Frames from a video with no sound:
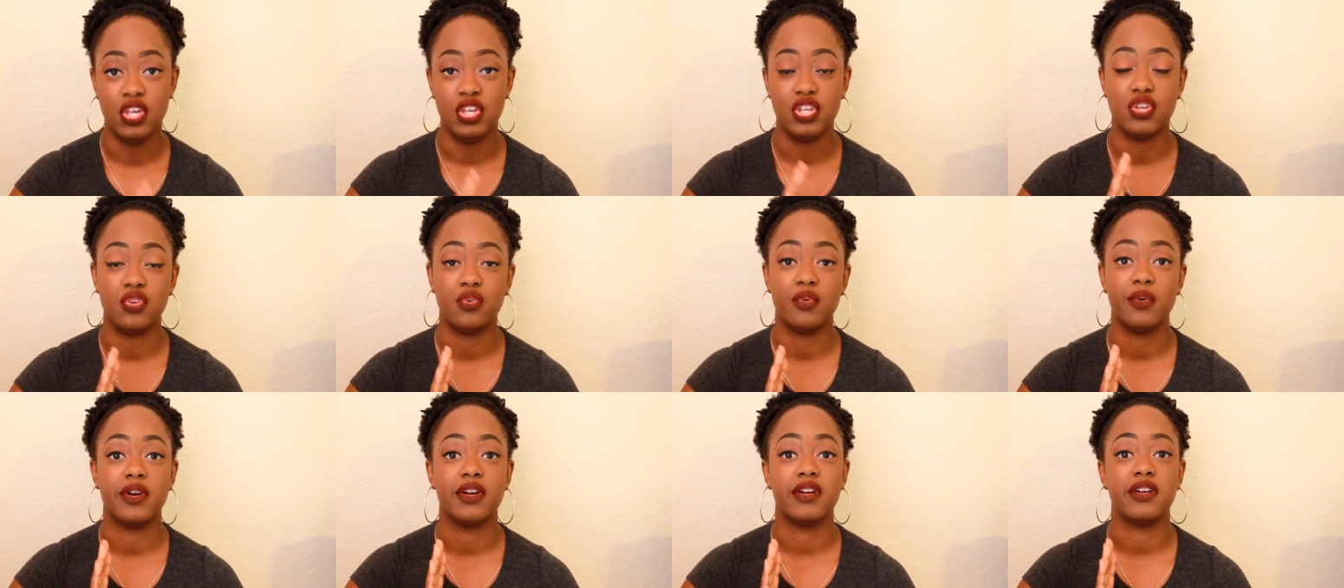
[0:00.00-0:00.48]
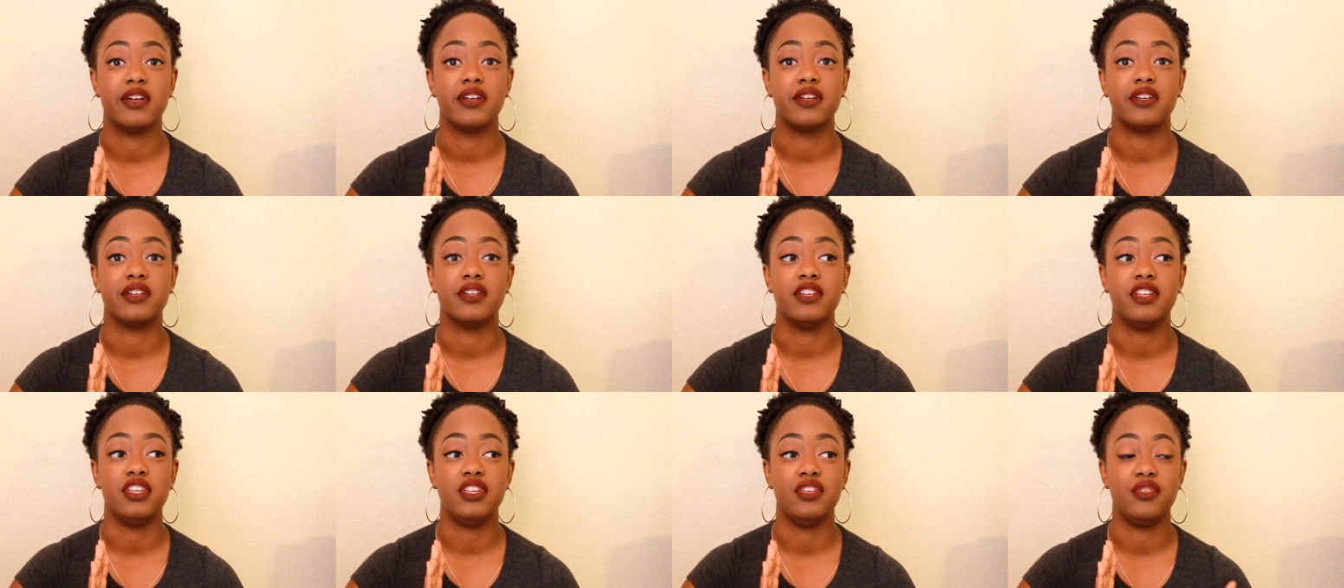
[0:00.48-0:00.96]
You
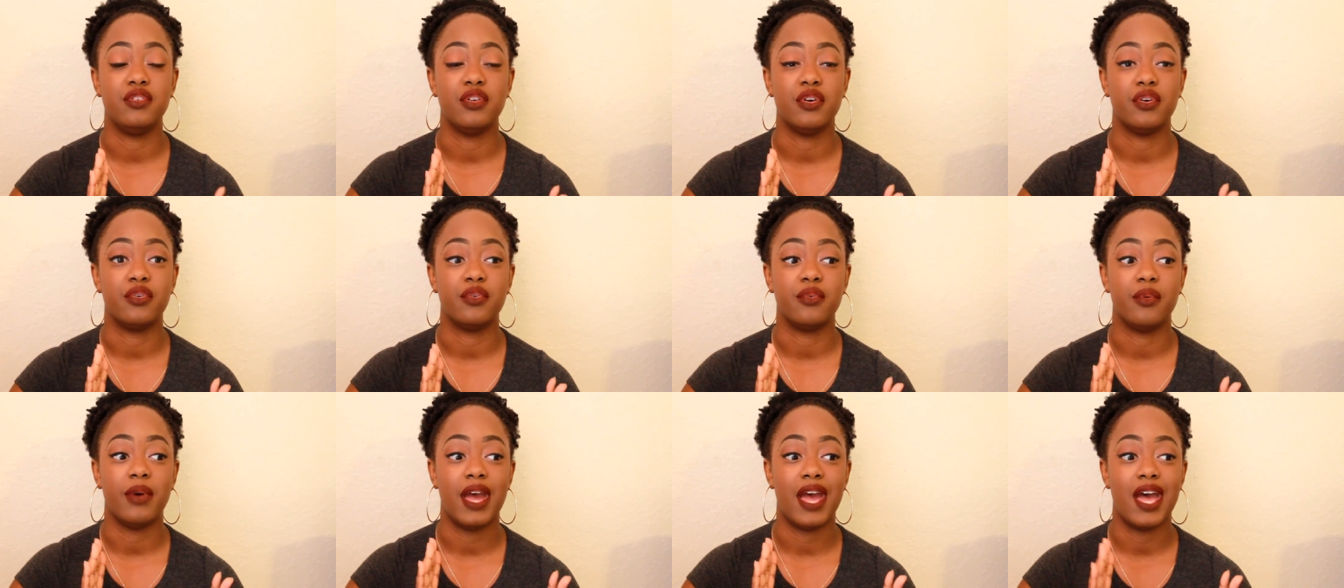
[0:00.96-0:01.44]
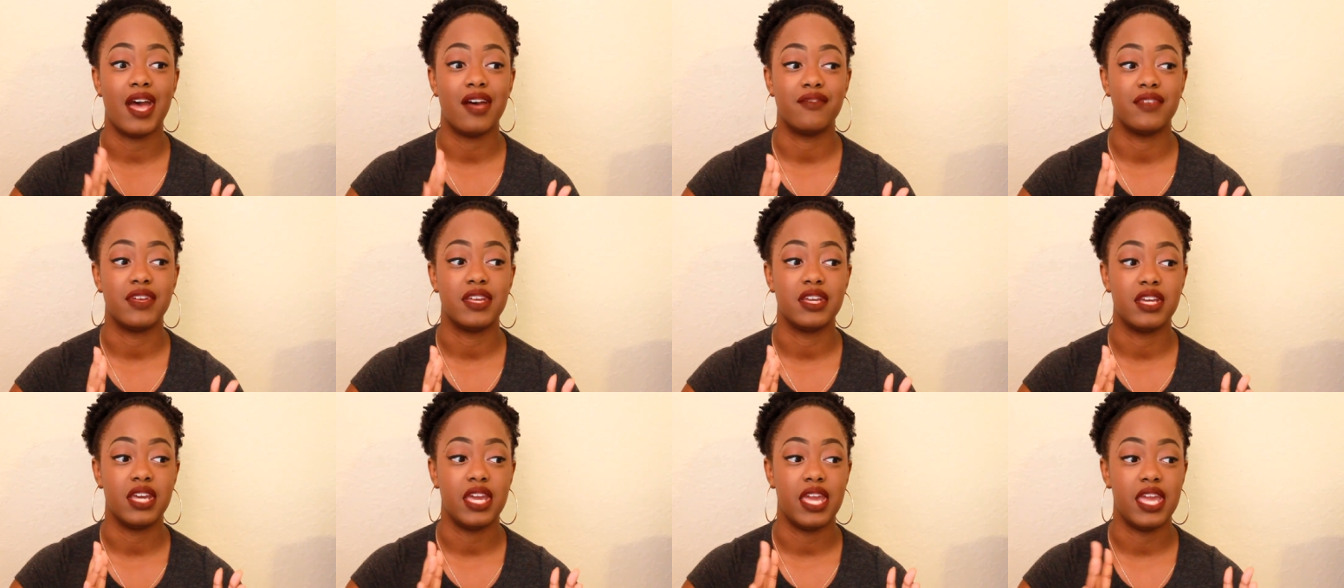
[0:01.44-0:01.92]
are,
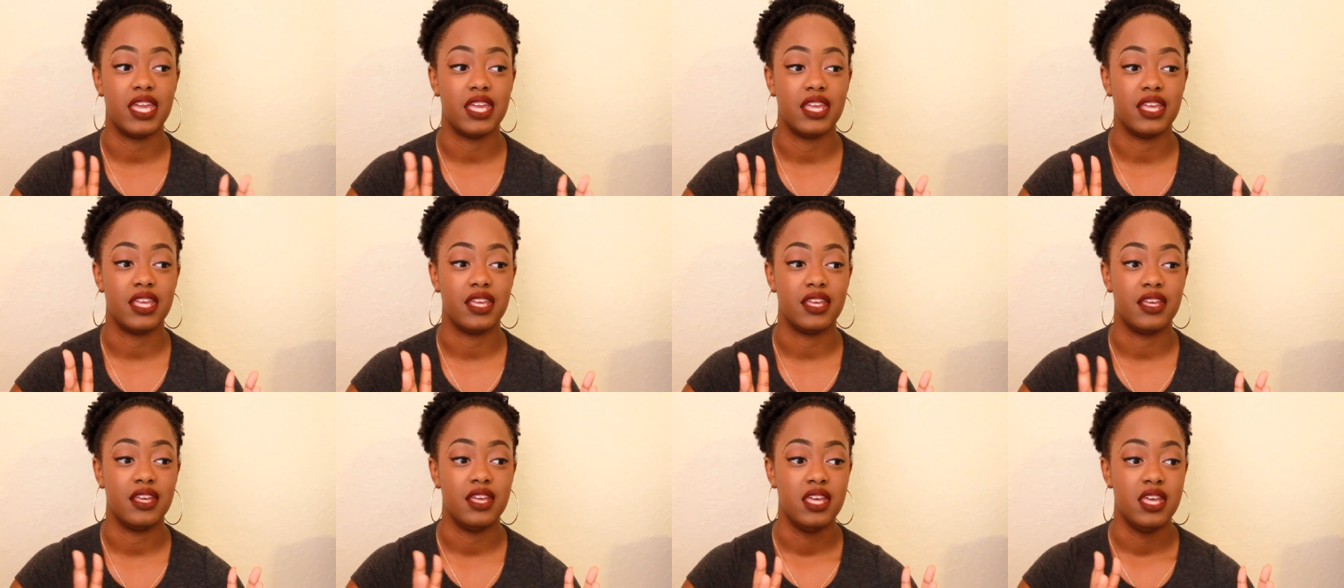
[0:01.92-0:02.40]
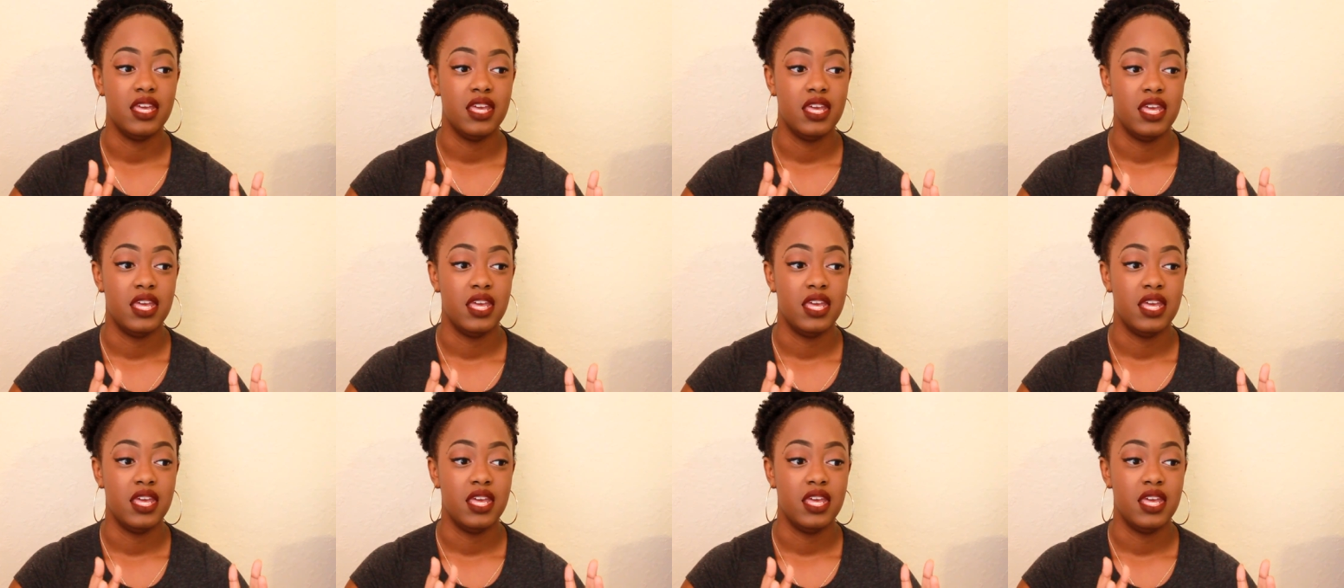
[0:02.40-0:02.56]
having a